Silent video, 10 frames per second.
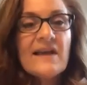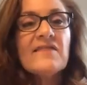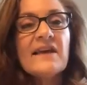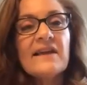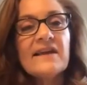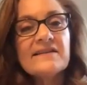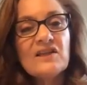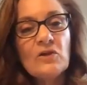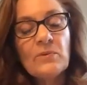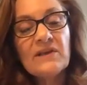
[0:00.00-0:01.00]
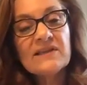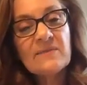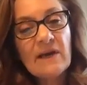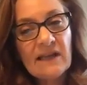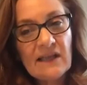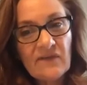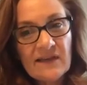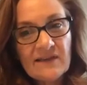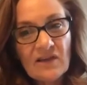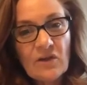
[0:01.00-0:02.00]
Then I see you put a smiley
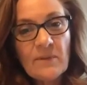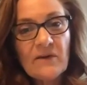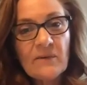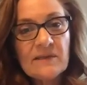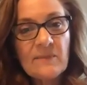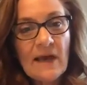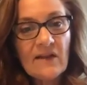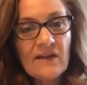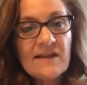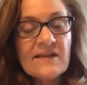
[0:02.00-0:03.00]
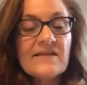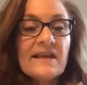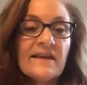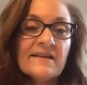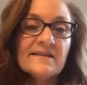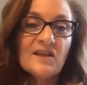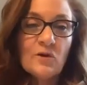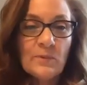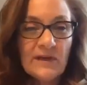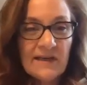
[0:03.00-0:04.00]
face on the penguin's belly. Then I see you
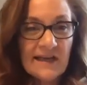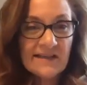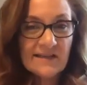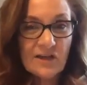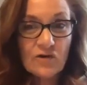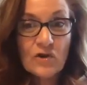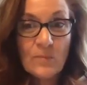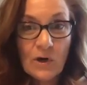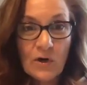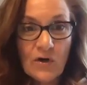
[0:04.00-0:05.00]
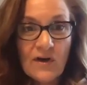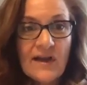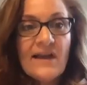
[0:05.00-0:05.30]
put a nest under the bird.